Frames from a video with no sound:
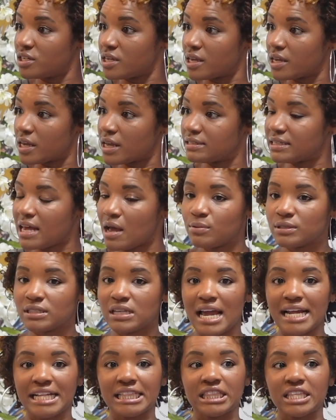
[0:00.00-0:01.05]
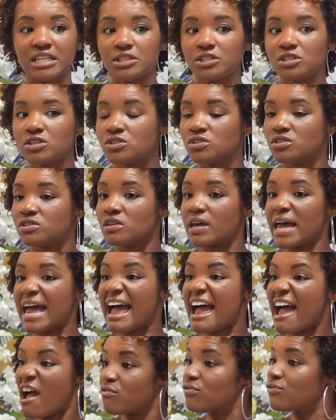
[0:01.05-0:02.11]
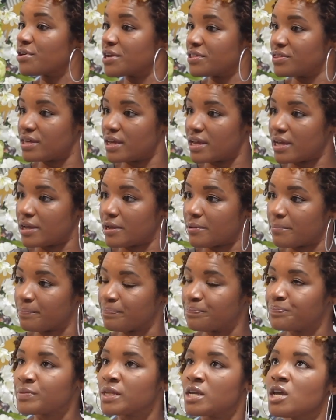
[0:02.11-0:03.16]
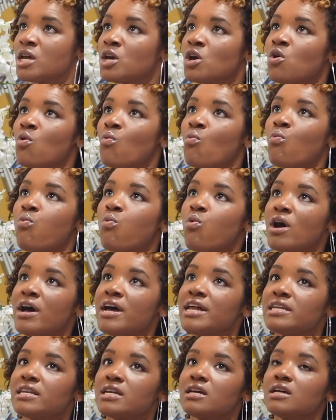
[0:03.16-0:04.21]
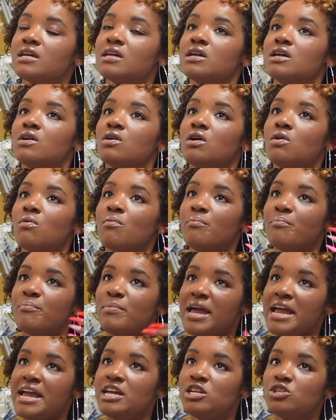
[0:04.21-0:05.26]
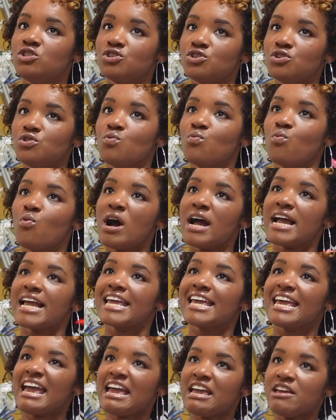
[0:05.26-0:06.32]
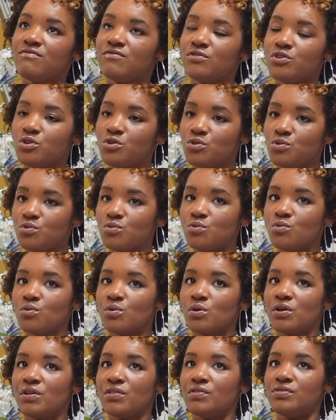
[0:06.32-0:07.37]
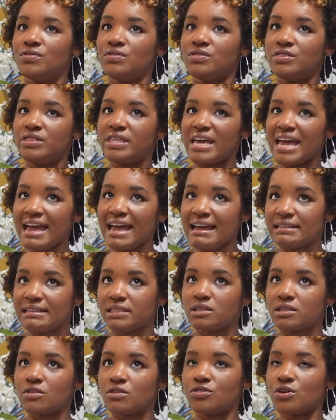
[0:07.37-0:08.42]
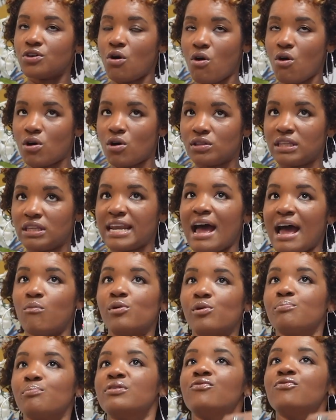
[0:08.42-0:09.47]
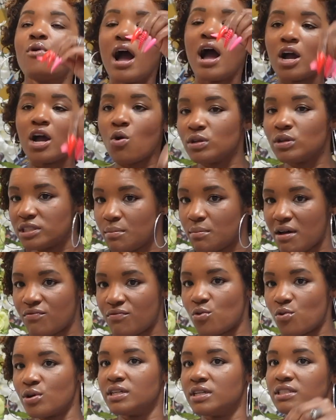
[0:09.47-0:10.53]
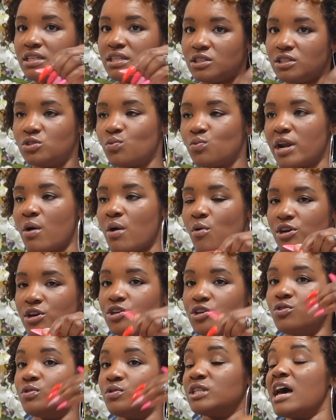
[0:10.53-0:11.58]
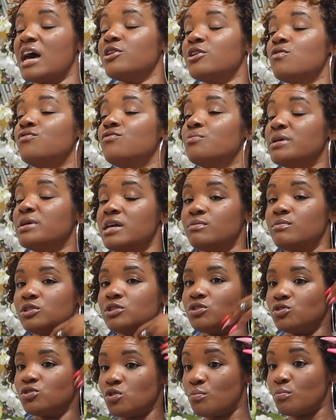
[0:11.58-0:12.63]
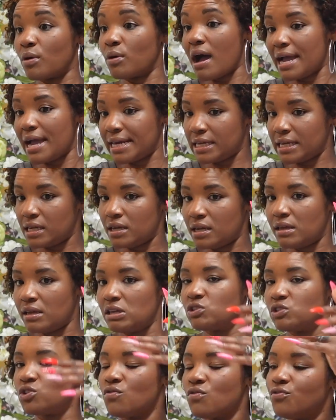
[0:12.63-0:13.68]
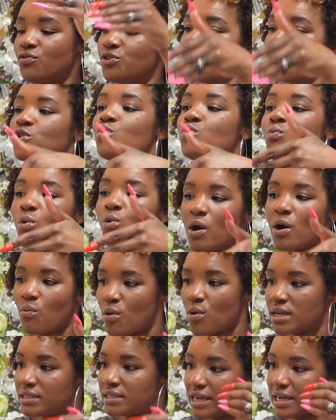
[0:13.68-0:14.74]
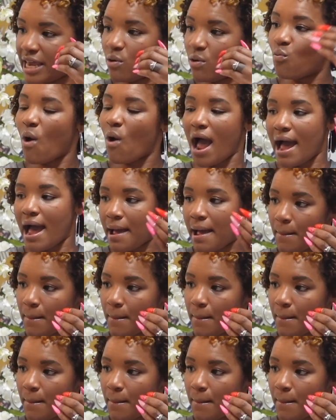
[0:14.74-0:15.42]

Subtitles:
it because I was like, this is everything. What gave you that thought that before I go into my 40s, this is what I want to do? Because I know for me it was sobriety. So for you, what was it and why?